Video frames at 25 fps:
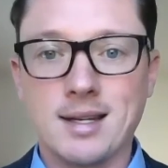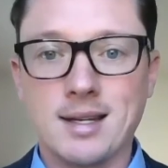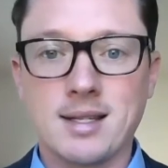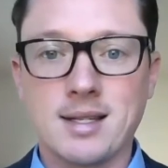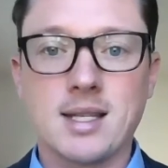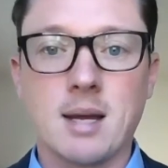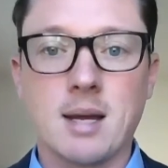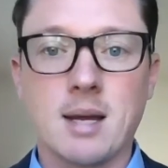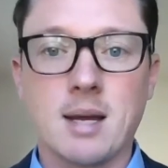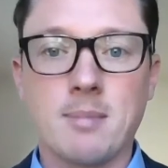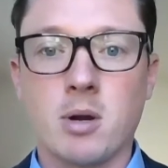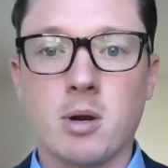
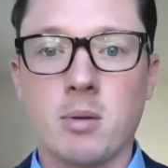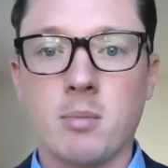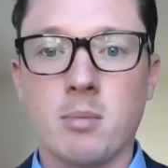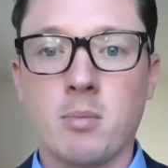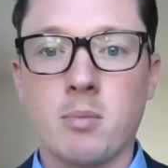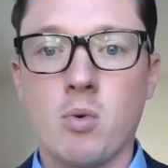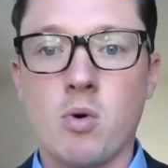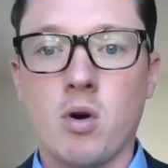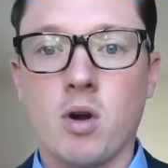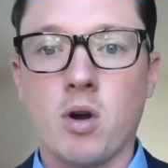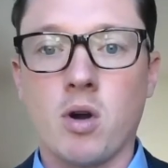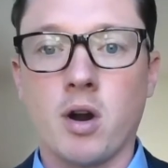Some are
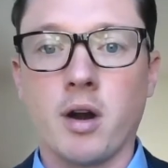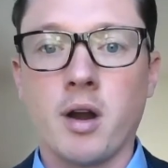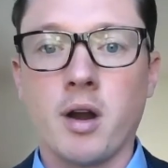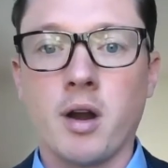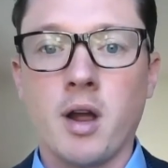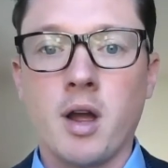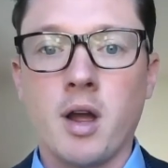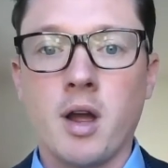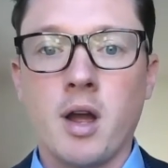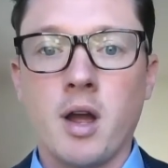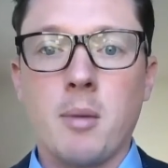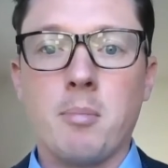more
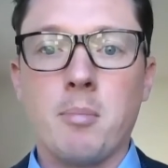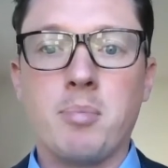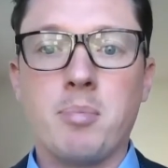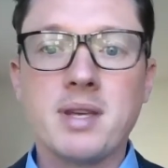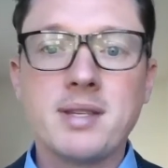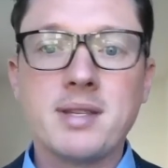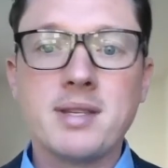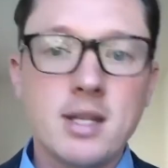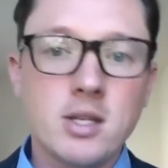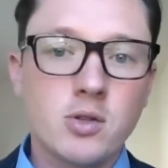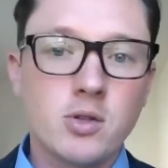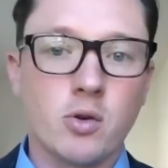
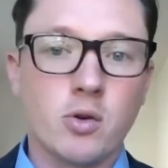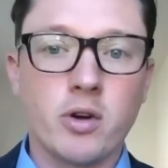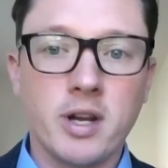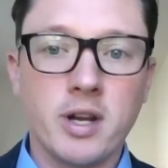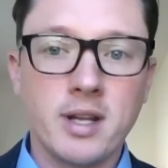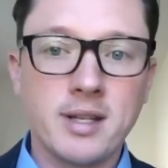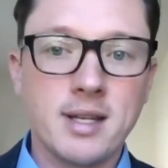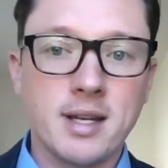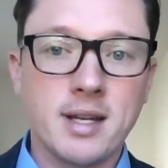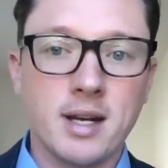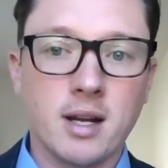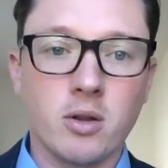business
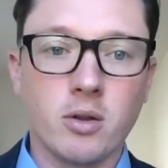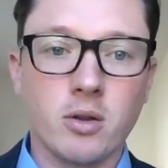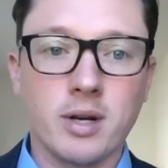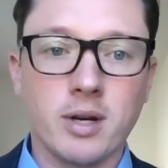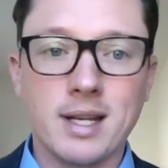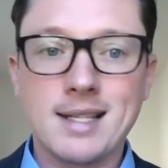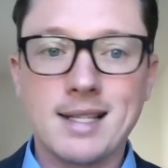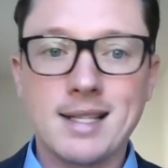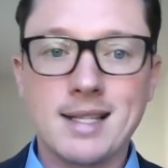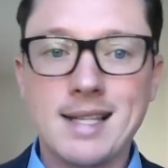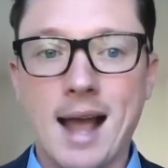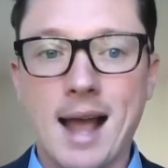oriented, including
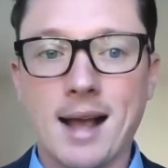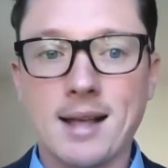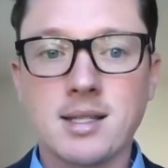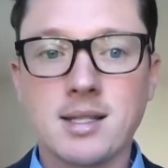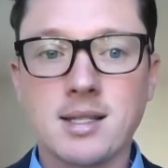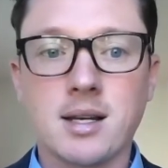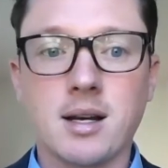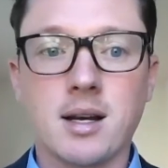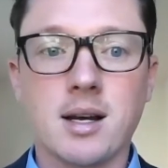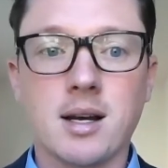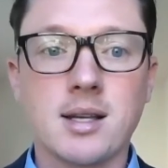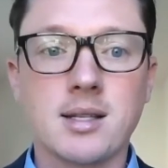tax
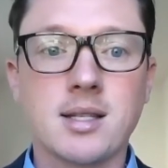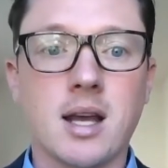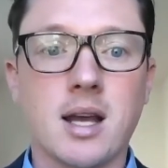cuts.